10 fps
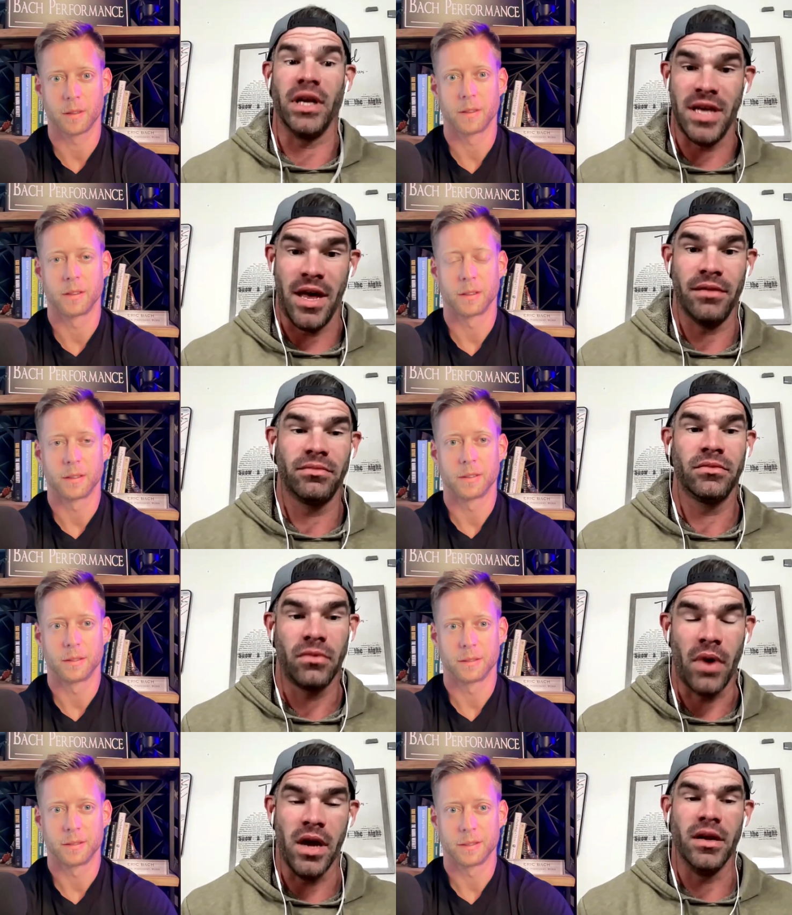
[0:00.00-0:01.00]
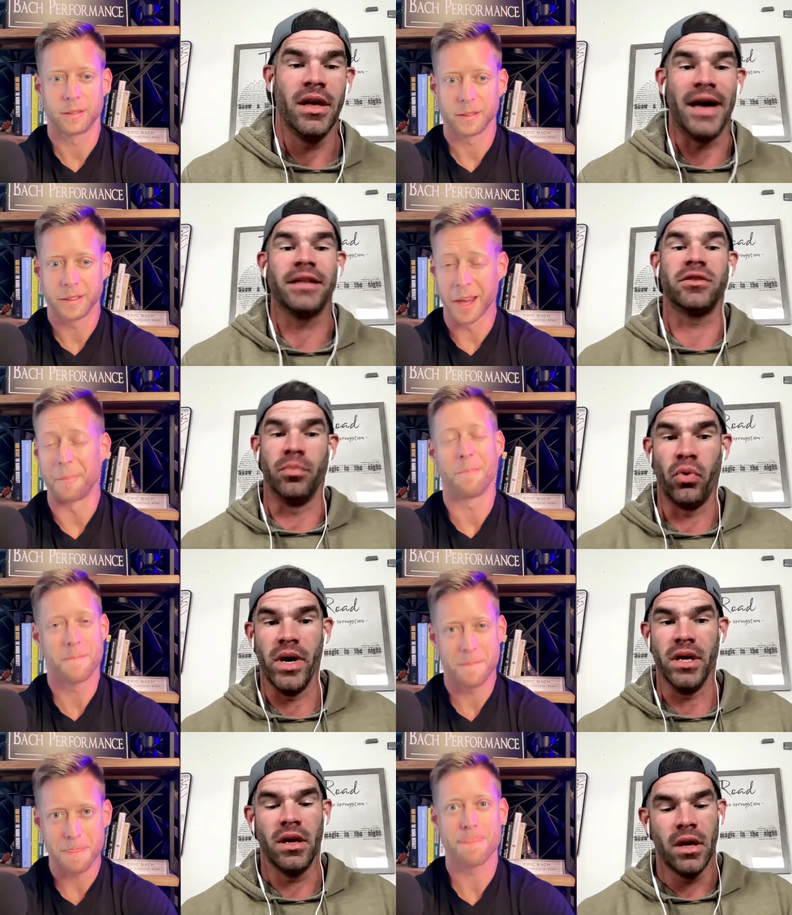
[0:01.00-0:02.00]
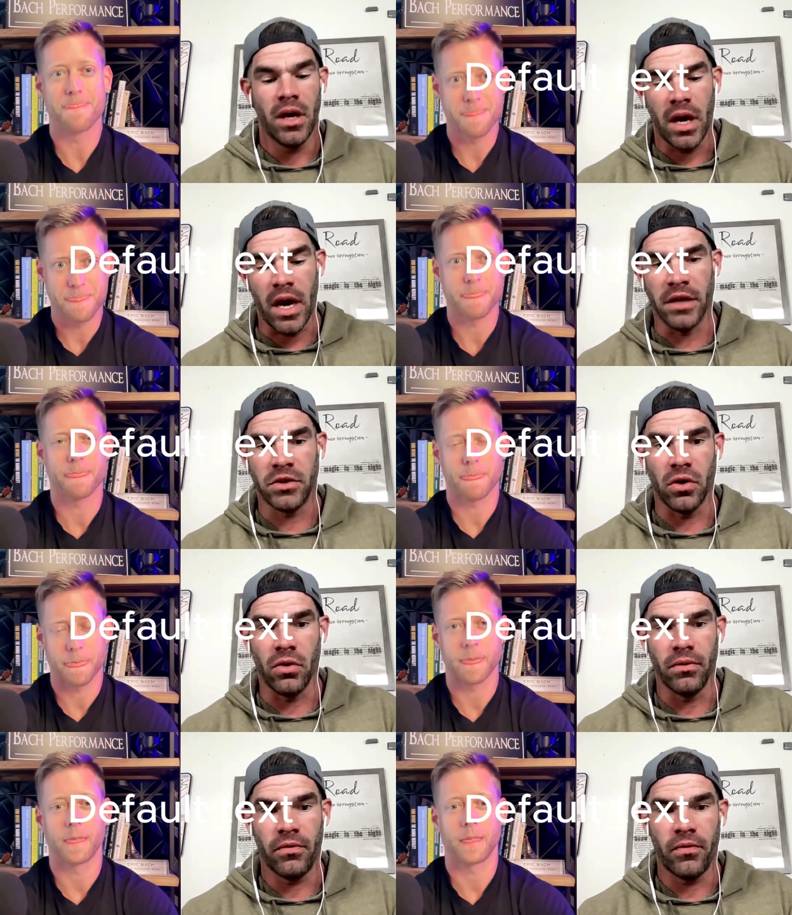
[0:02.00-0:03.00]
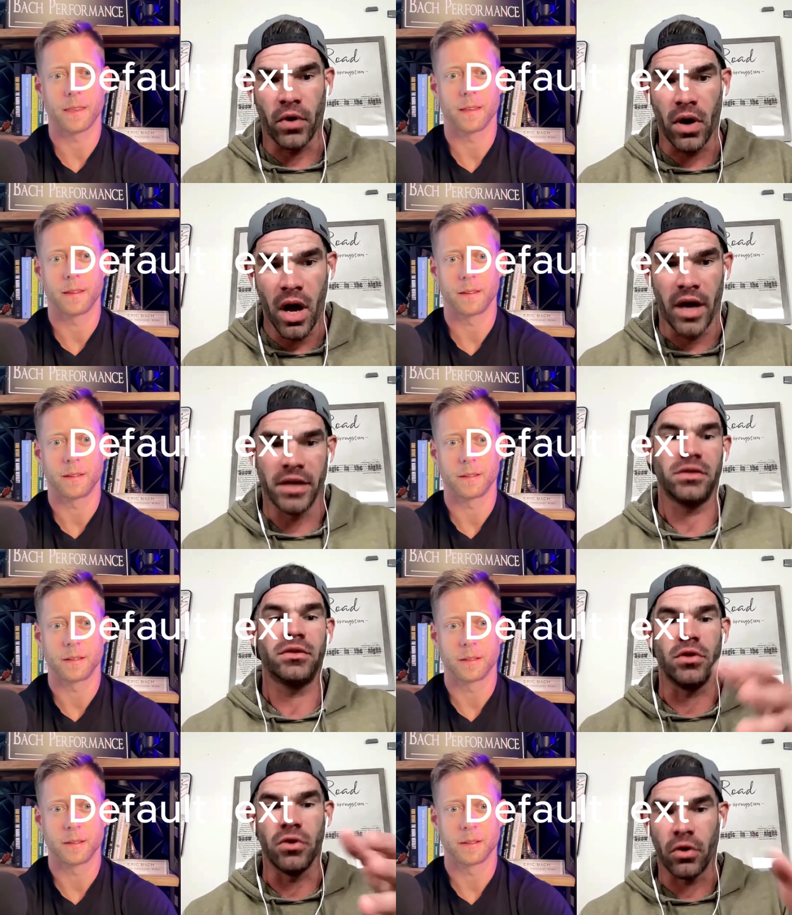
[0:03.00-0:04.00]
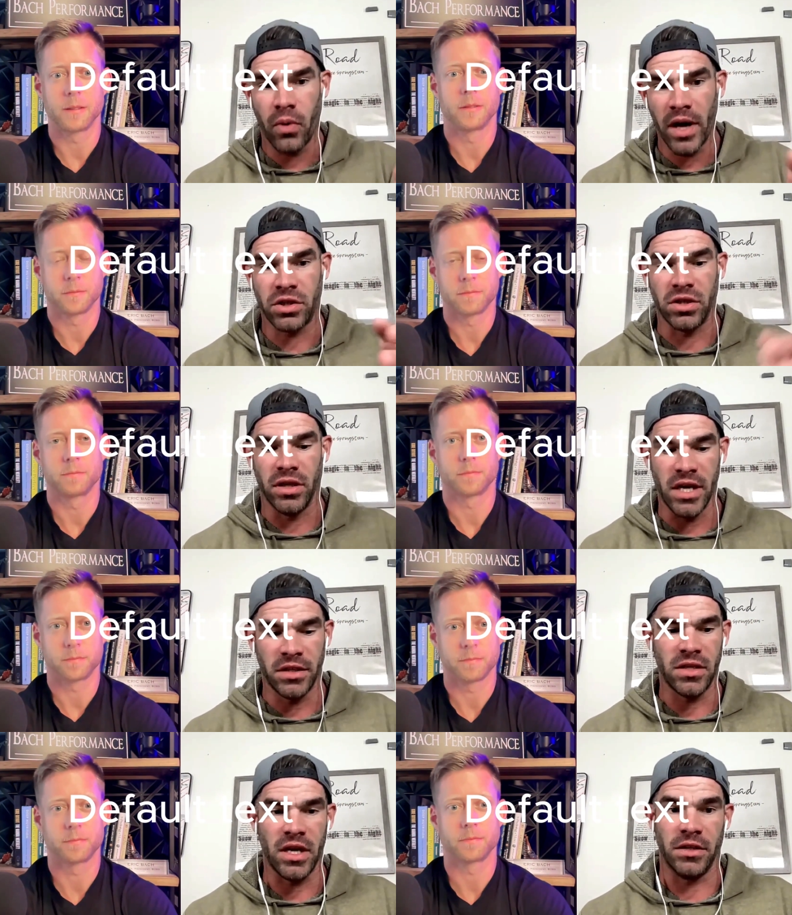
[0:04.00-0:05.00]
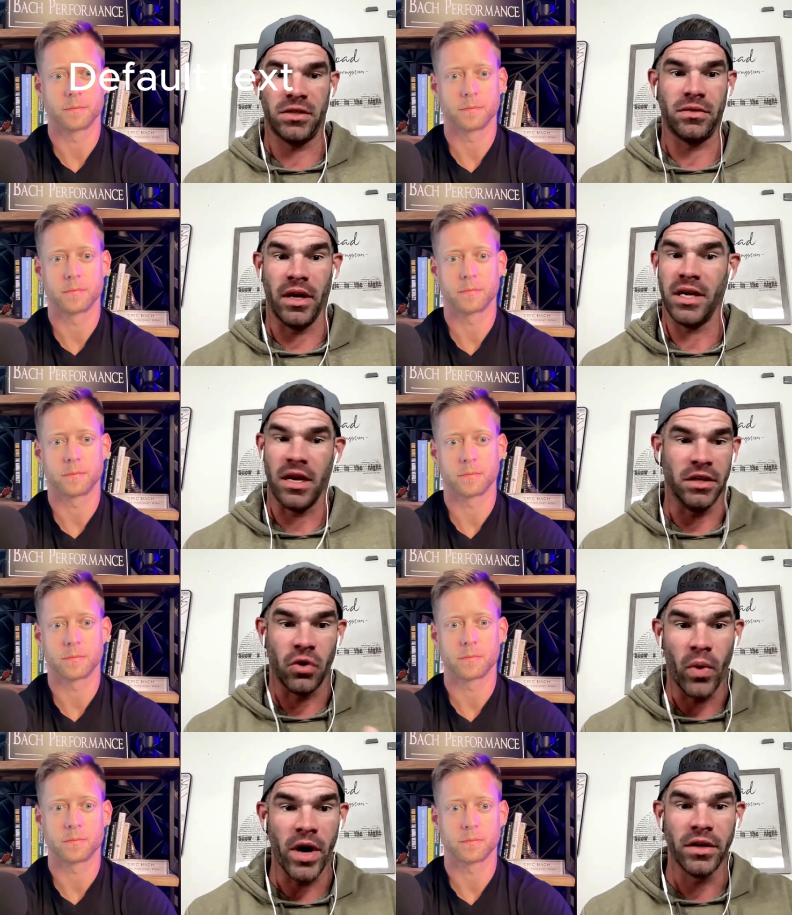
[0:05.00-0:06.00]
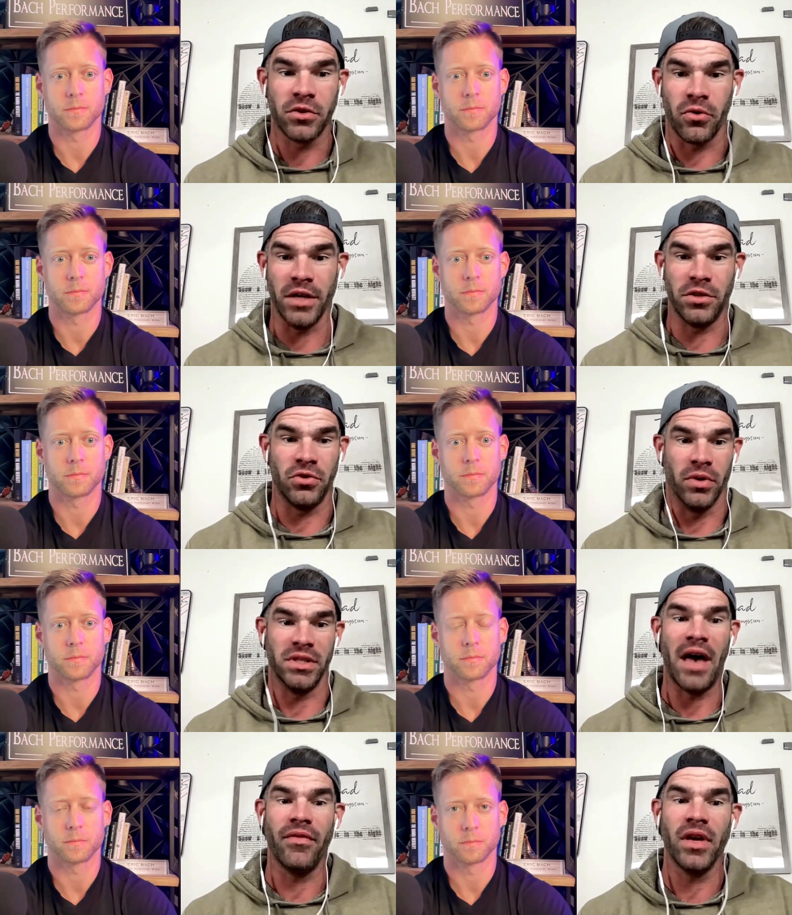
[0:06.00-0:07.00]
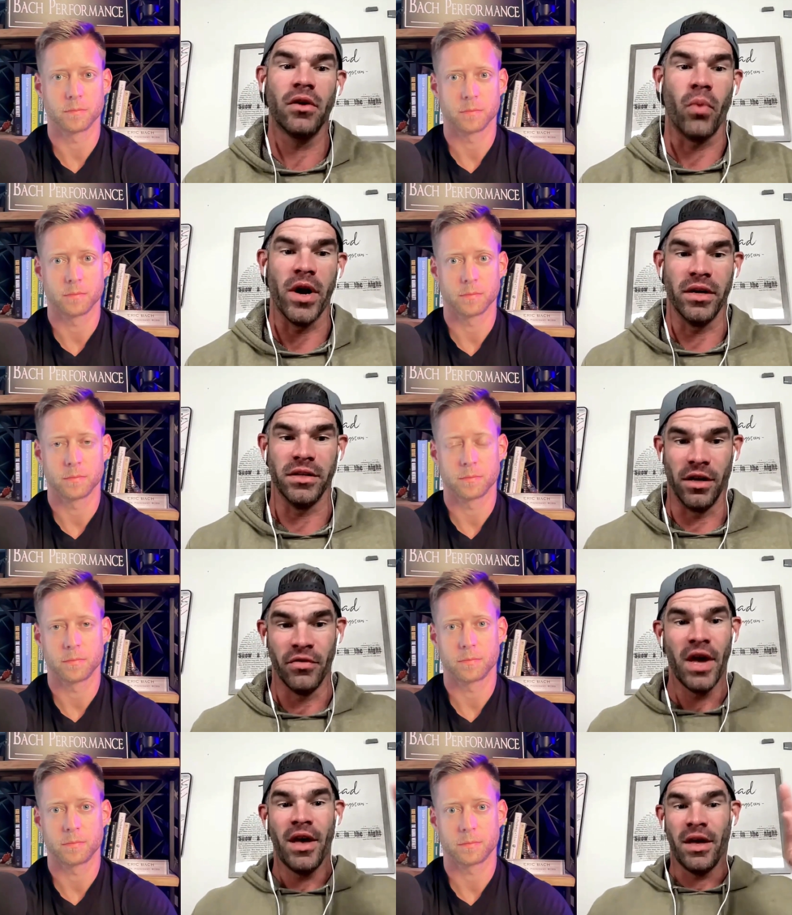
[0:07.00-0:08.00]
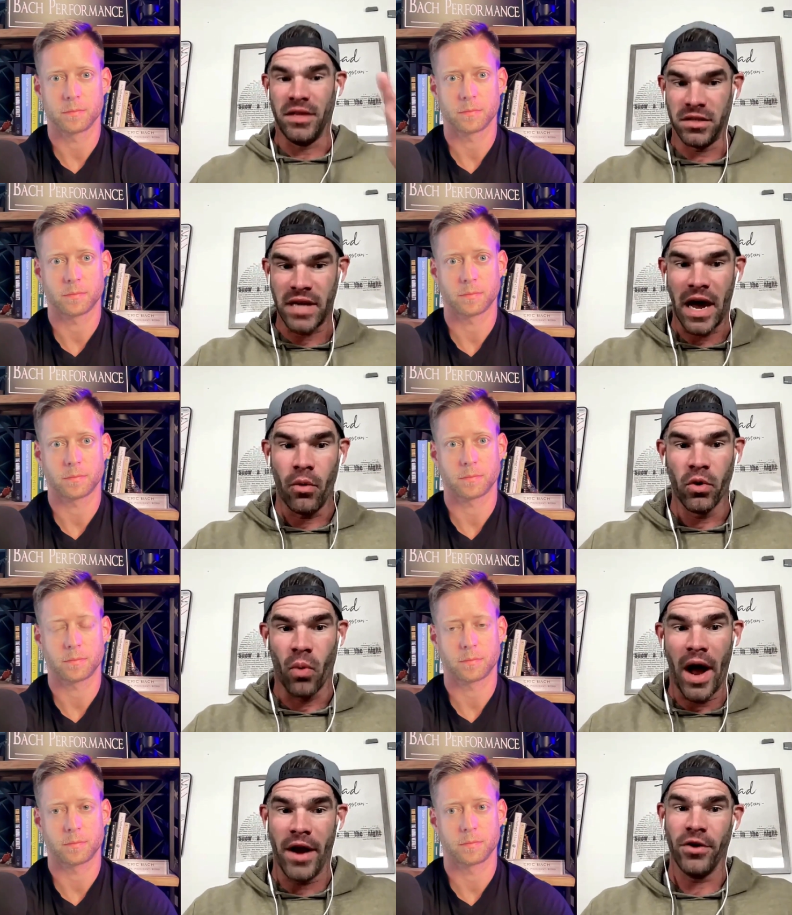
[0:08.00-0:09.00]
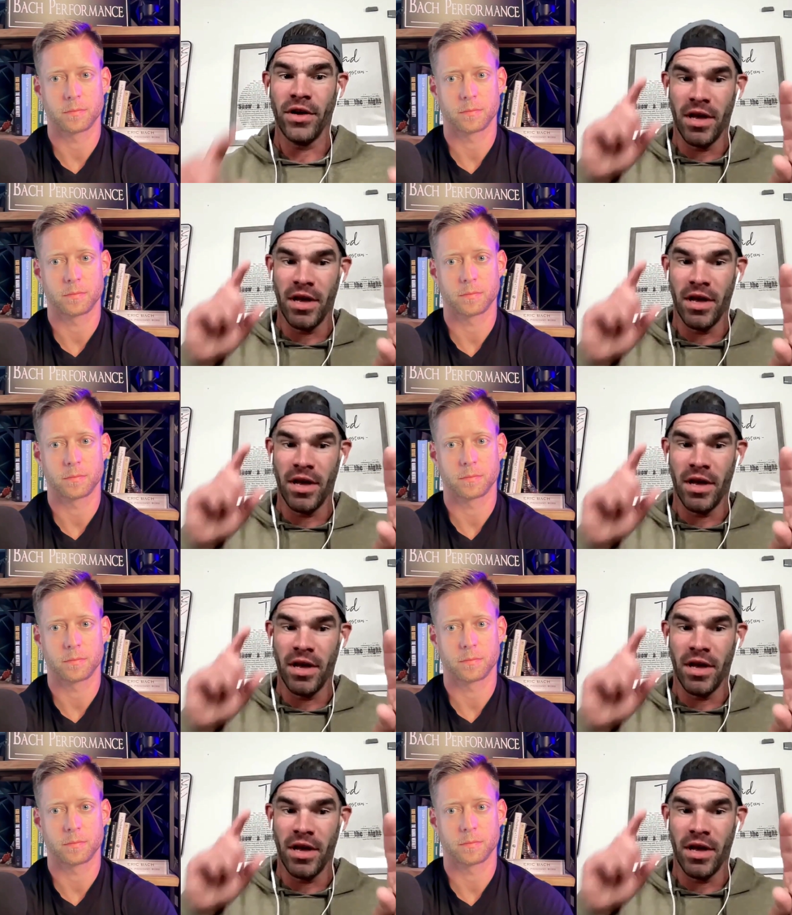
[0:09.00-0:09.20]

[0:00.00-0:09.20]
Speaker 1: to get, right? That's yeah. the point. And so for us, to your question, it's it's again, it's awareness creates choice. Having an awareness of this is how we're wired,